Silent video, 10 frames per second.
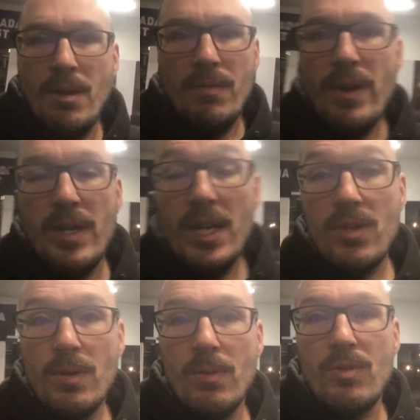
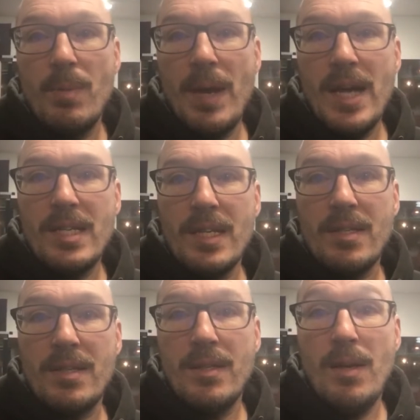foundational
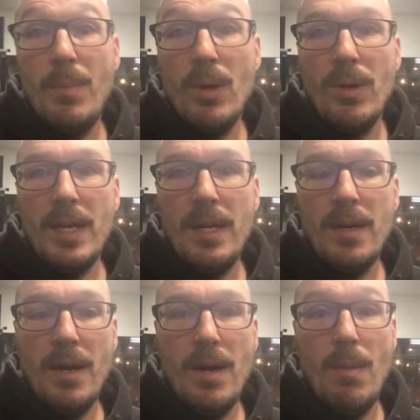gymnastics ability.
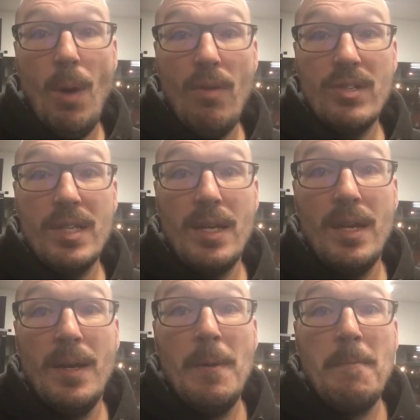Obviously,